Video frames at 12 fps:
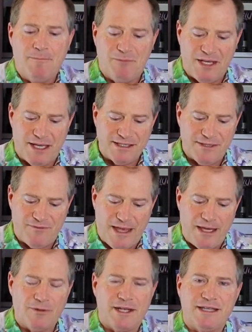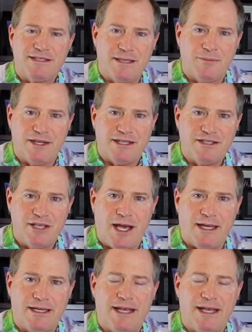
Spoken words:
because if they don't get something done,